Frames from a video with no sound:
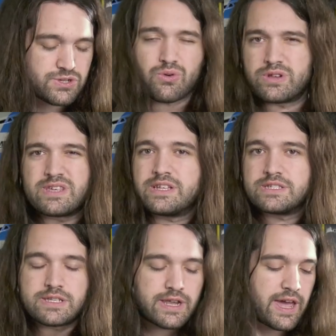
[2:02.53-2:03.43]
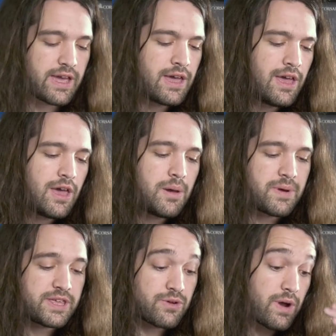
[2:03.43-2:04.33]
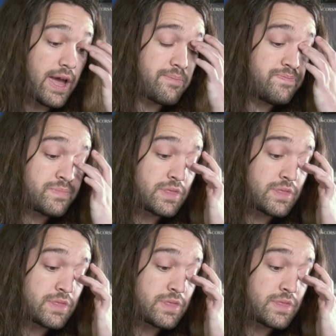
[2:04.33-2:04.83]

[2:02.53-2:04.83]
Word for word: short things today. But either way,